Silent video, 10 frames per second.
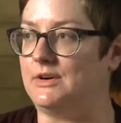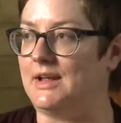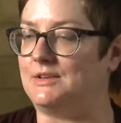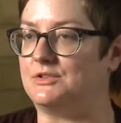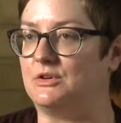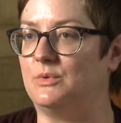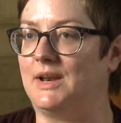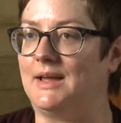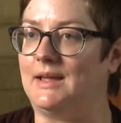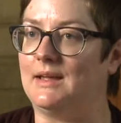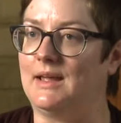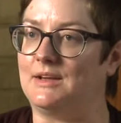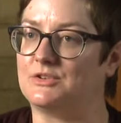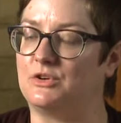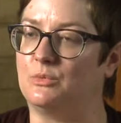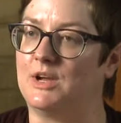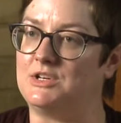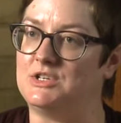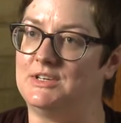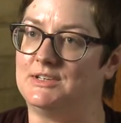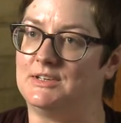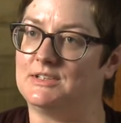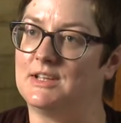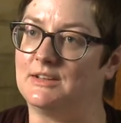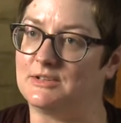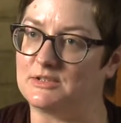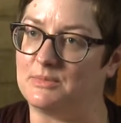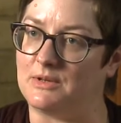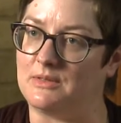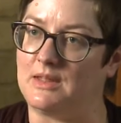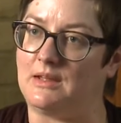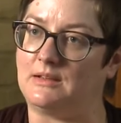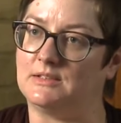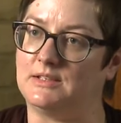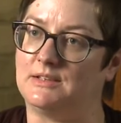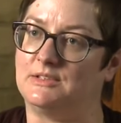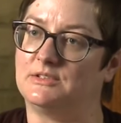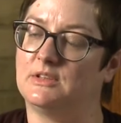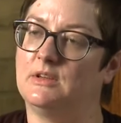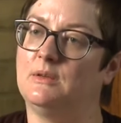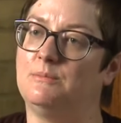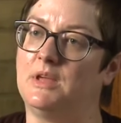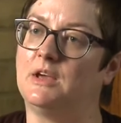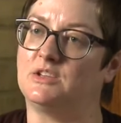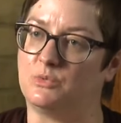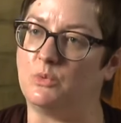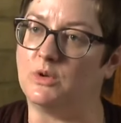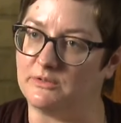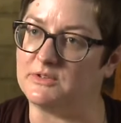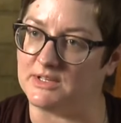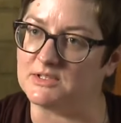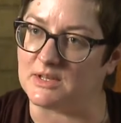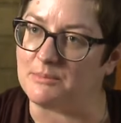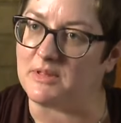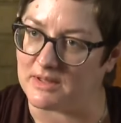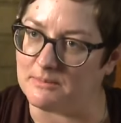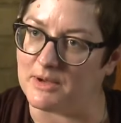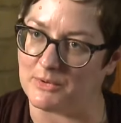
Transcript: answer when I ask her why she didn't tell us about things is because we would have done something about